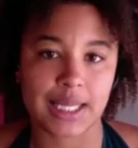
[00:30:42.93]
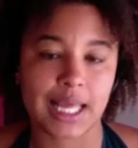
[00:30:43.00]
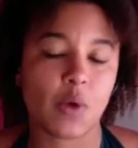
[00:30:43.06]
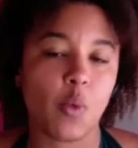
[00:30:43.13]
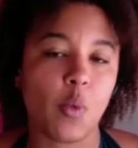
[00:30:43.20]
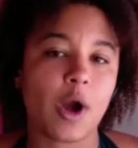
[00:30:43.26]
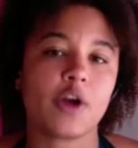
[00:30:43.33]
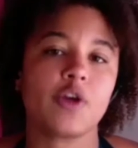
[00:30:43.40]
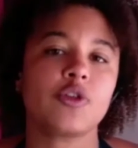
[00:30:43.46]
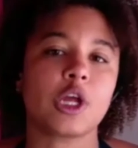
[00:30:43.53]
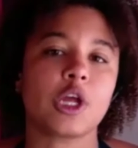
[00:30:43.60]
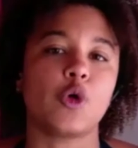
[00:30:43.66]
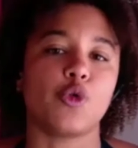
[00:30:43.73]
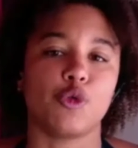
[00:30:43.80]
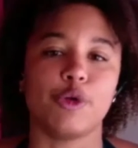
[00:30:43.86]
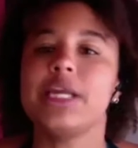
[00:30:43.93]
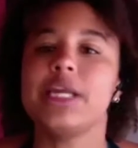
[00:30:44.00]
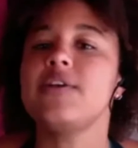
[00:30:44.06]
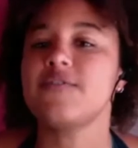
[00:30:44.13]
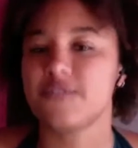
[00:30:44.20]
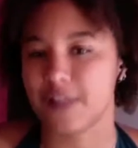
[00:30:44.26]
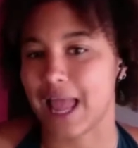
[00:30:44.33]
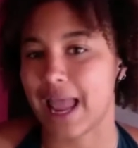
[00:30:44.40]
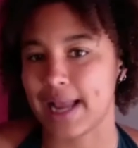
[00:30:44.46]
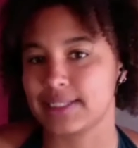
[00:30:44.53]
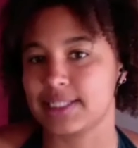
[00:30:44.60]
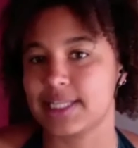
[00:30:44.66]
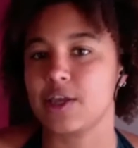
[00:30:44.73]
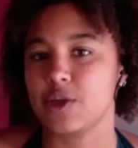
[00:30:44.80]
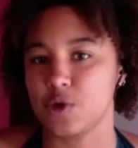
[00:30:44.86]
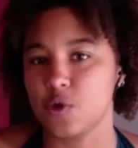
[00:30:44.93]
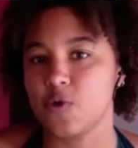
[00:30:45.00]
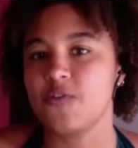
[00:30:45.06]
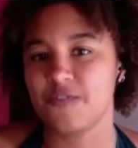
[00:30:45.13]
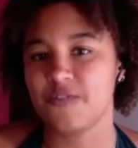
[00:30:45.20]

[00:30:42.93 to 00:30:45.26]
like, what are the green flags that you